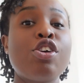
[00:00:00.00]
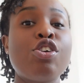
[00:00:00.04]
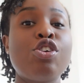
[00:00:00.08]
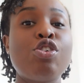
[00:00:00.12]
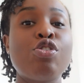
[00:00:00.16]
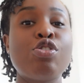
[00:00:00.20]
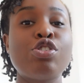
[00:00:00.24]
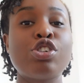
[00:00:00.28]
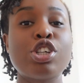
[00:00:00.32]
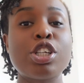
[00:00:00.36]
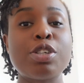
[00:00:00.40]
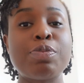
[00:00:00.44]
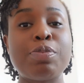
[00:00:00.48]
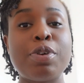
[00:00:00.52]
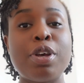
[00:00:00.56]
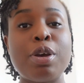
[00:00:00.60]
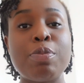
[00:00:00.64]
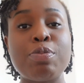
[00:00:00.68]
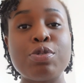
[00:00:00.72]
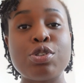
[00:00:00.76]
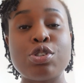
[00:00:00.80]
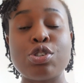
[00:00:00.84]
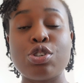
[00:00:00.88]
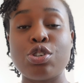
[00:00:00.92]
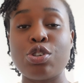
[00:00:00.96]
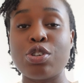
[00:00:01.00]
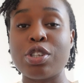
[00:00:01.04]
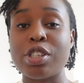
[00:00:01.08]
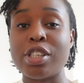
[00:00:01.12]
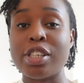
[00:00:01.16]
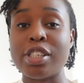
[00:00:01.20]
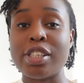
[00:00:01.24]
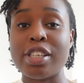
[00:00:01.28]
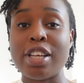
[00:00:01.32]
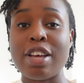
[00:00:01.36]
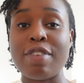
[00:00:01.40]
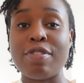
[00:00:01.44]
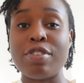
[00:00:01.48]
You will just be able to use
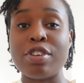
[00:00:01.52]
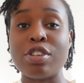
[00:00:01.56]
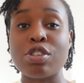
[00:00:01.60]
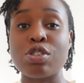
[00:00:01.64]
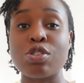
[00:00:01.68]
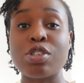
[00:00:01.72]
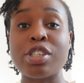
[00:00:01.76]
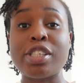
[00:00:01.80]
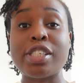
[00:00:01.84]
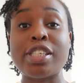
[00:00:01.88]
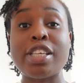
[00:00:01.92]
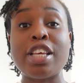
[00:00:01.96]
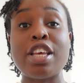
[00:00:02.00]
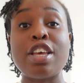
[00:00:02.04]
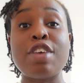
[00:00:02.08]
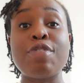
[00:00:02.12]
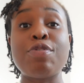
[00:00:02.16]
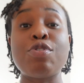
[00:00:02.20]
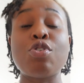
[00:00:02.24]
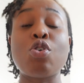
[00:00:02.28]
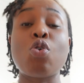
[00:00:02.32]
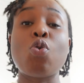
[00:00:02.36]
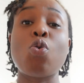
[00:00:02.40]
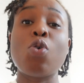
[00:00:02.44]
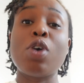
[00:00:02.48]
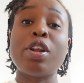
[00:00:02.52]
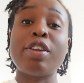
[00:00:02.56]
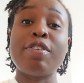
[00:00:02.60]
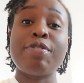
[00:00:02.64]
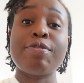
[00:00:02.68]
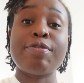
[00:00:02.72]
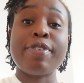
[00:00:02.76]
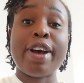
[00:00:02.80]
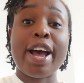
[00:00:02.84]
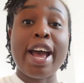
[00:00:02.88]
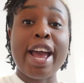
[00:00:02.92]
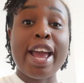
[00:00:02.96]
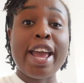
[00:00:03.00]
the service to see if you
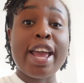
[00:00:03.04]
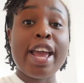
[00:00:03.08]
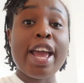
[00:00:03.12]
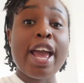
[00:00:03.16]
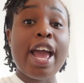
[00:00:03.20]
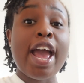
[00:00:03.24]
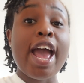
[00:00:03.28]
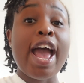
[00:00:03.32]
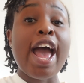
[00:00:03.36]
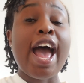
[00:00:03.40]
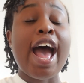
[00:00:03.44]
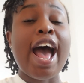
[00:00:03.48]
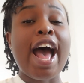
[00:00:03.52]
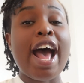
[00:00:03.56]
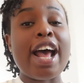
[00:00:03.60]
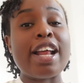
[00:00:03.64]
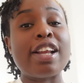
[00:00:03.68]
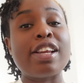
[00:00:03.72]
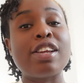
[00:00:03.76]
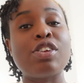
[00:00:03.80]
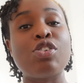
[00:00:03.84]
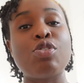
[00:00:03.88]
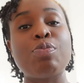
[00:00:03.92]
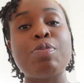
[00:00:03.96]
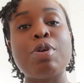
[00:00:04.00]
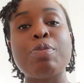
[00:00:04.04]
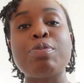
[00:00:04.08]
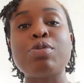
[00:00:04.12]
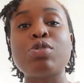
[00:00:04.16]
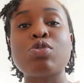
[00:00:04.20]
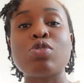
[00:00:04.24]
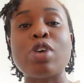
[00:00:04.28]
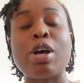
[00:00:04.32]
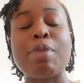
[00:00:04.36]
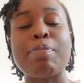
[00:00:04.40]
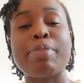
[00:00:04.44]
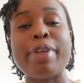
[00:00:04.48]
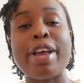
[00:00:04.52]
qualify and you'll be able
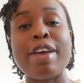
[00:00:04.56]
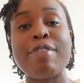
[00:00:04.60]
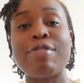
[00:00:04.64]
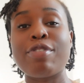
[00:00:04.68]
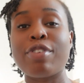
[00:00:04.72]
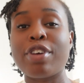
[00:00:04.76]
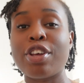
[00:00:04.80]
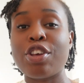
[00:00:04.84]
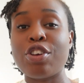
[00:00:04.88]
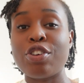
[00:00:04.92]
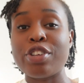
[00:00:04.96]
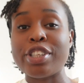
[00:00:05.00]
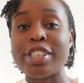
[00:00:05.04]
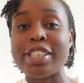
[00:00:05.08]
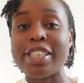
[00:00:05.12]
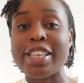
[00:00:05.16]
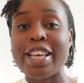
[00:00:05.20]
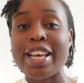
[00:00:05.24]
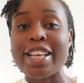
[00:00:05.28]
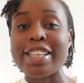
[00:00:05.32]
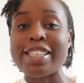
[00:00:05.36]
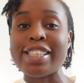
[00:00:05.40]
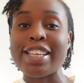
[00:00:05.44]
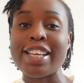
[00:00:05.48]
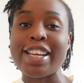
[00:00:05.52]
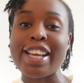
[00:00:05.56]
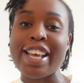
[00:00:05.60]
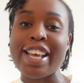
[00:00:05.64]
to apply for QTS in